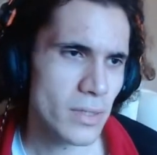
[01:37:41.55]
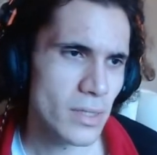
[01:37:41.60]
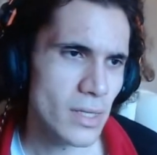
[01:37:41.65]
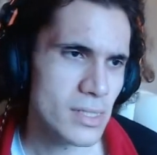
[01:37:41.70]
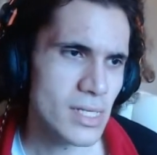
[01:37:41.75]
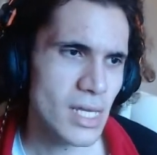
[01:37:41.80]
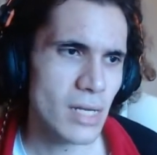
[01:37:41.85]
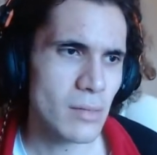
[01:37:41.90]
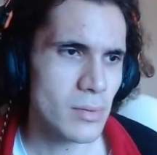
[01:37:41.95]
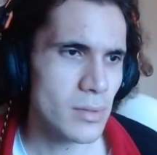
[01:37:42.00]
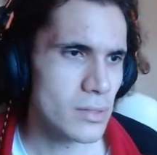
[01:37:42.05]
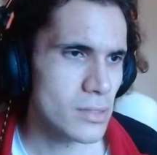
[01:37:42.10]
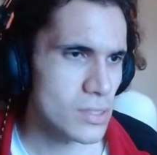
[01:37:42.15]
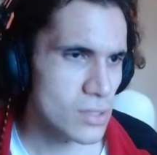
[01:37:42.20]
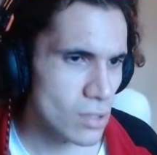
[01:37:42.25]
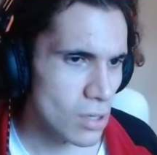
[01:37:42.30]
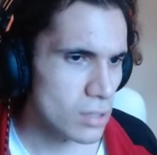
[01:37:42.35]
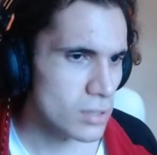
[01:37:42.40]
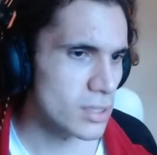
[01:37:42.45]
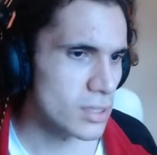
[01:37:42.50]
that's going to be
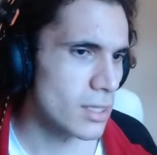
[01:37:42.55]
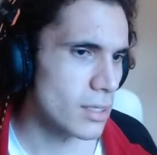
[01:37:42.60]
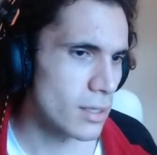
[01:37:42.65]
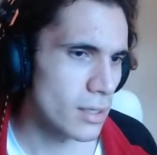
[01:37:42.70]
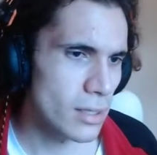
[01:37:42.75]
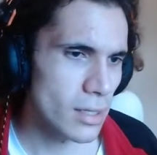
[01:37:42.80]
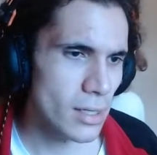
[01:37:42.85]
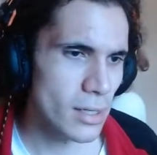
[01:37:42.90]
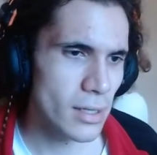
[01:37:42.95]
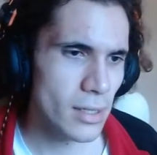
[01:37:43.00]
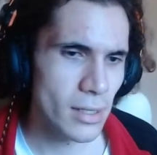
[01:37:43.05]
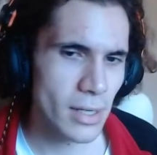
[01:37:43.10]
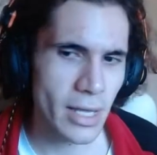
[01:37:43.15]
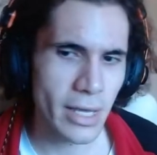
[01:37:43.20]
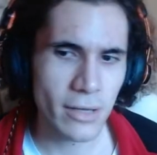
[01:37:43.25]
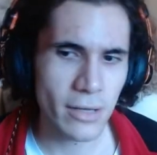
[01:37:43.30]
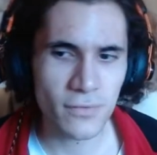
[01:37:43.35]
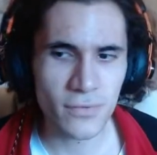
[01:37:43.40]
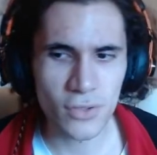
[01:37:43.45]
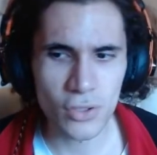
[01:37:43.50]
starting in a
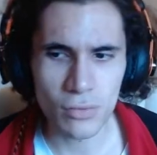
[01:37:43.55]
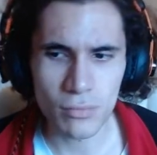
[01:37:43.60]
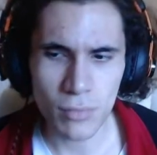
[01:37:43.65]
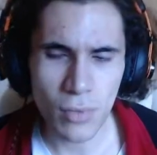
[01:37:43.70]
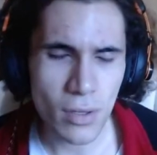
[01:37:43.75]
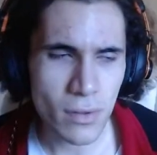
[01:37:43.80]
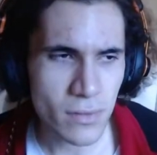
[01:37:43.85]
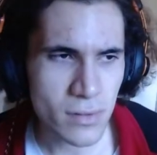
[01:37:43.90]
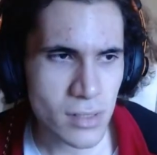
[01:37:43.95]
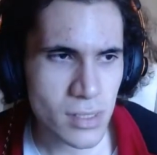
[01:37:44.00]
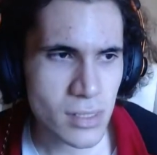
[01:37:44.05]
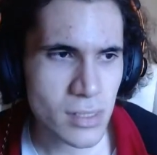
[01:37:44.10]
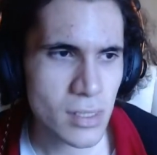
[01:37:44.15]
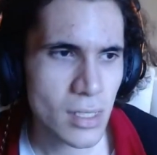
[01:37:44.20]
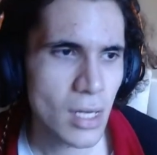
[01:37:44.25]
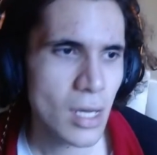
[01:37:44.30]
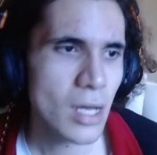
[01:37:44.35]
few months,